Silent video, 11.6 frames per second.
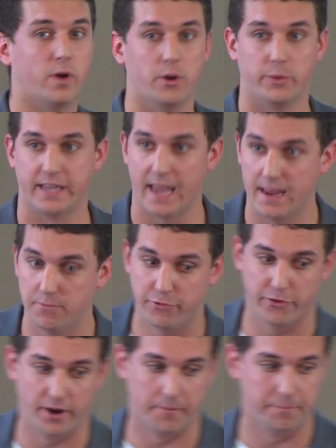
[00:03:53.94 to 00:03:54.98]
where we came
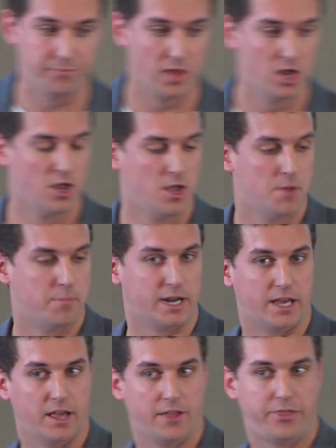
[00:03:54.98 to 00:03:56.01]
from. But
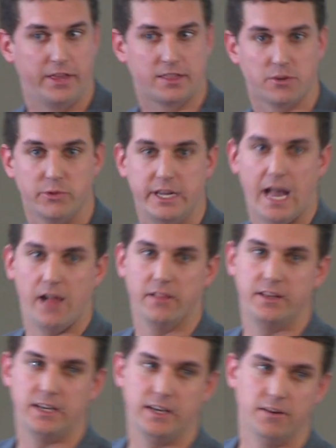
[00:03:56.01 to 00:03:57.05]
I think the
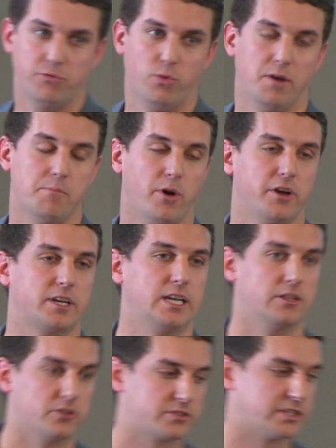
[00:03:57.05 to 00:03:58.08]
reality of what
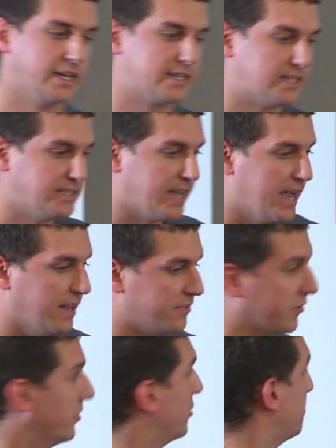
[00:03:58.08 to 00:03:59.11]
marketing looks like today is
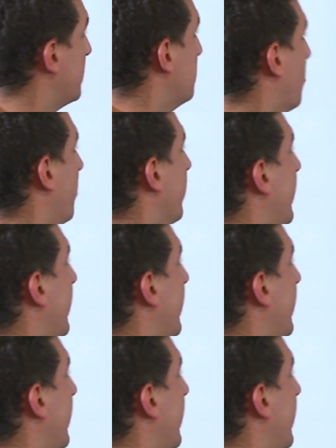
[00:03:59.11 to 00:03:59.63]
a little bit more